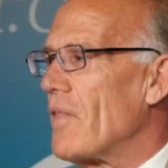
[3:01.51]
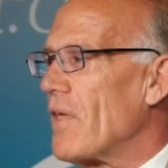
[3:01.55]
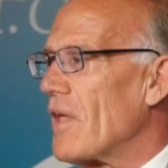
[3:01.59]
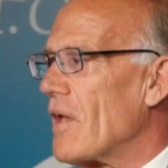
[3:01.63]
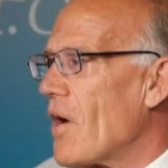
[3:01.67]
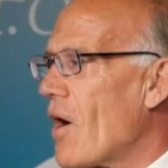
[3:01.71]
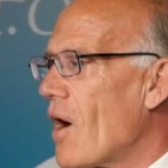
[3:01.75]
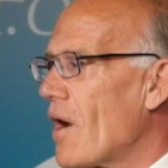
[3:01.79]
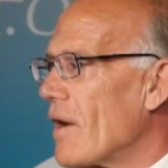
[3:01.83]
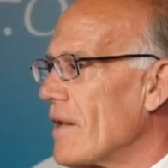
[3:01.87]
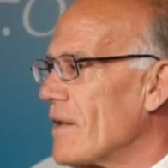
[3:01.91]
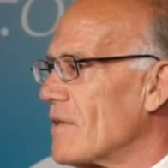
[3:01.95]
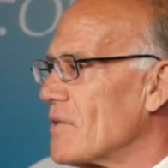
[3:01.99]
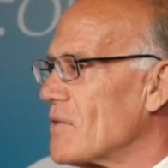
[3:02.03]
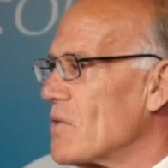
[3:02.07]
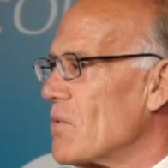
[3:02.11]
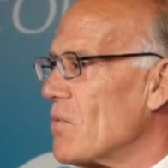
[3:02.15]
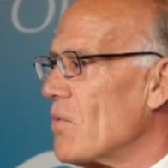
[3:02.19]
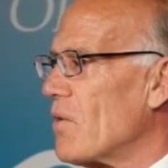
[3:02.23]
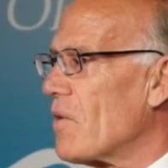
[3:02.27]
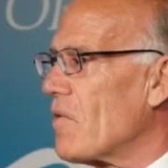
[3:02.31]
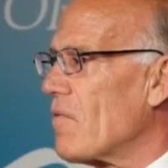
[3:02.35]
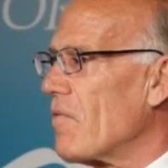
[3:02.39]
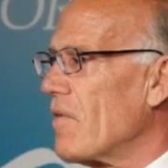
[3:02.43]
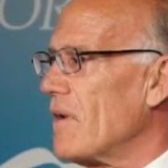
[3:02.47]
in the audience
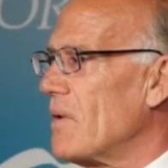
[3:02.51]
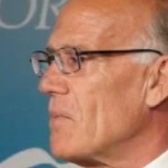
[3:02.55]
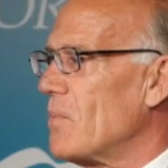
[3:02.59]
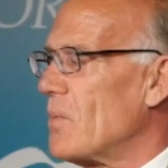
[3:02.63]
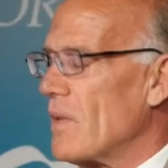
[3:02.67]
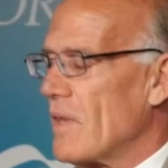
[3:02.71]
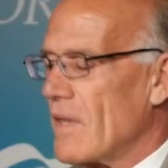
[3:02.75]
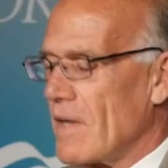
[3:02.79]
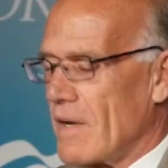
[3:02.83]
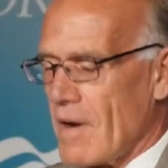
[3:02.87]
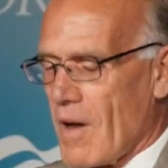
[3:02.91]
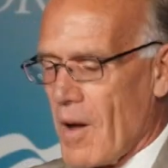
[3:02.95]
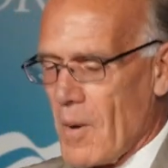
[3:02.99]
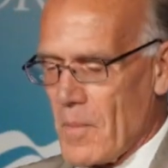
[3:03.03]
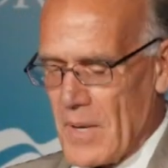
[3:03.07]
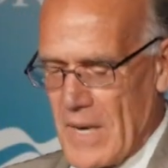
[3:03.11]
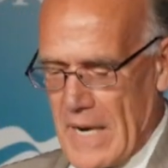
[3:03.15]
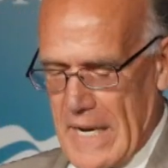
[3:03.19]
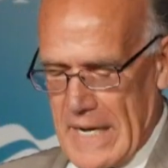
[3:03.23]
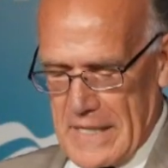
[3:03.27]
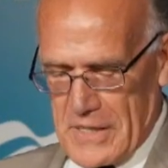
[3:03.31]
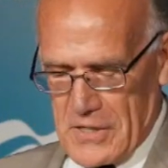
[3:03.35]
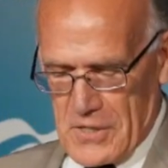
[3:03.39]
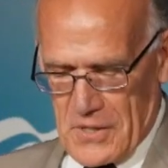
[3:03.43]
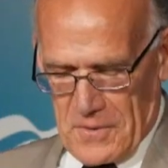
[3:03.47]
who agreed with the
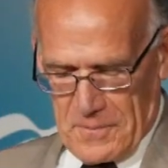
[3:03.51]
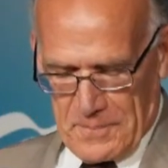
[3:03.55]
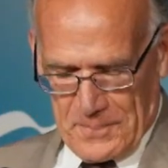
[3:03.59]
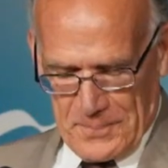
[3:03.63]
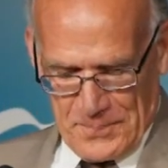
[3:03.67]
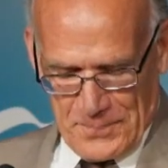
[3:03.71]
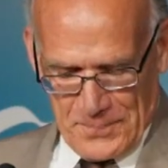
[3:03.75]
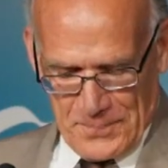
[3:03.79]
nomination.